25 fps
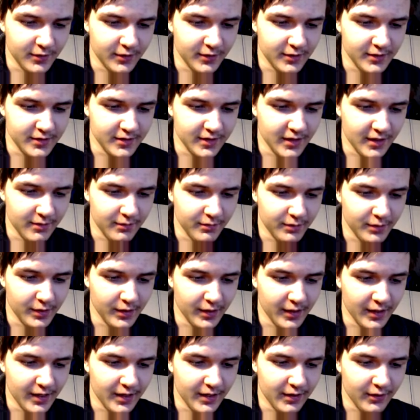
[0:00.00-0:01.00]
because I am
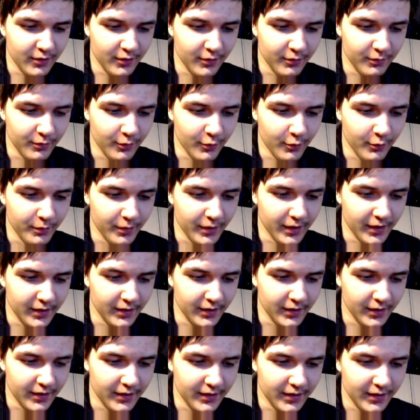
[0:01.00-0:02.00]
playing on mobile and